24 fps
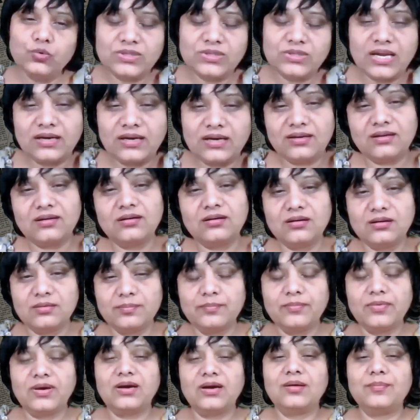new that
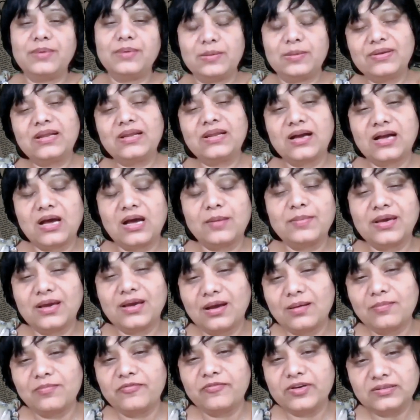people are
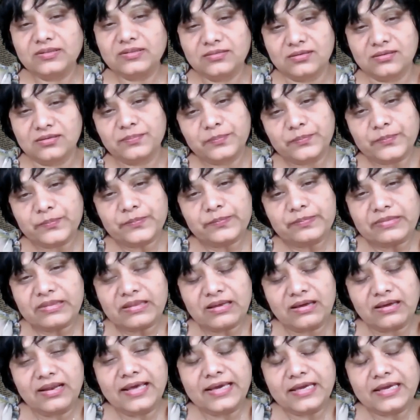coming up with,
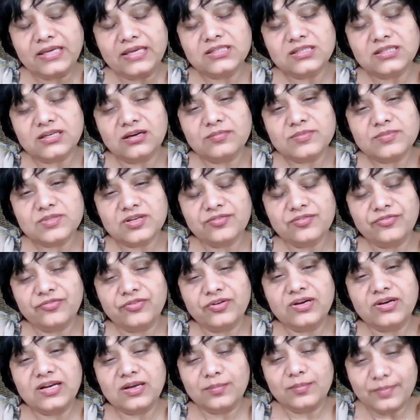like in terms of
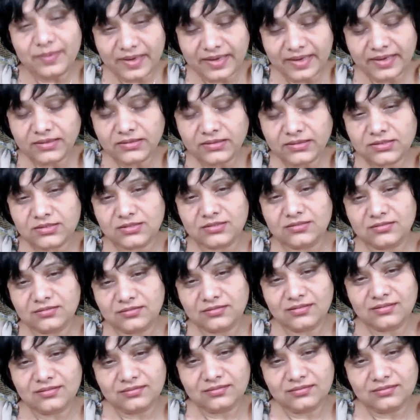complaints?